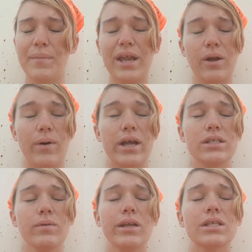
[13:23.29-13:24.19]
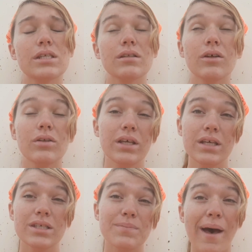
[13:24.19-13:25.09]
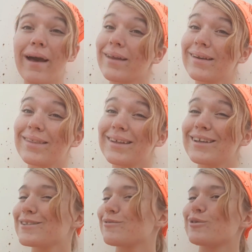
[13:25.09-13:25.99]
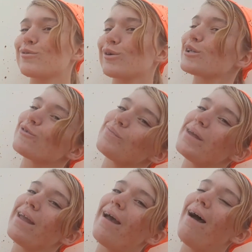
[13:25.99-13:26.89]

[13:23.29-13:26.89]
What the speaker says: anyway, so I just slowly ease back into things, which works for me.